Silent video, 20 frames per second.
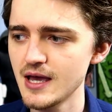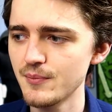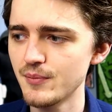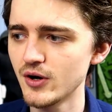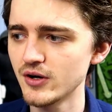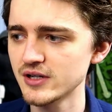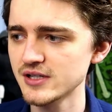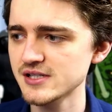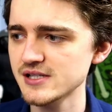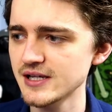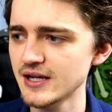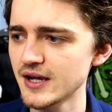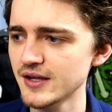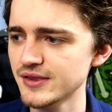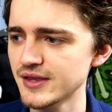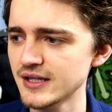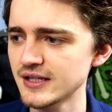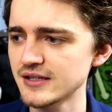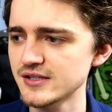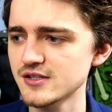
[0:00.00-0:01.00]
But honestly, I
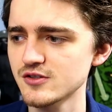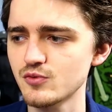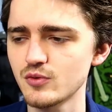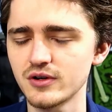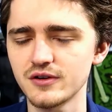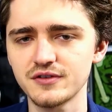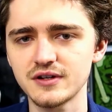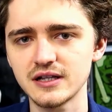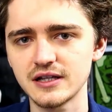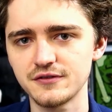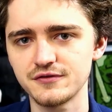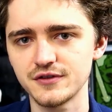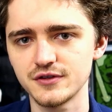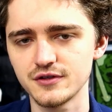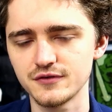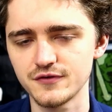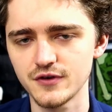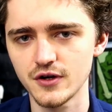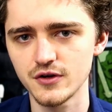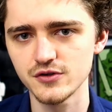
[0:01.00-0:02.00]
think this is one of Clifford
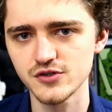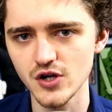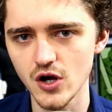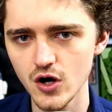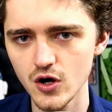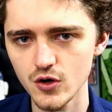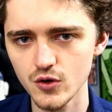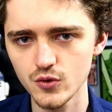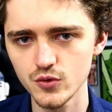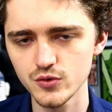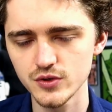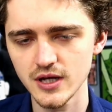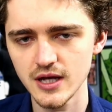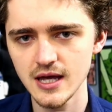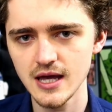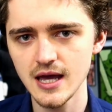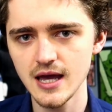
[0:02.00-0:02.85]
DeVoe's old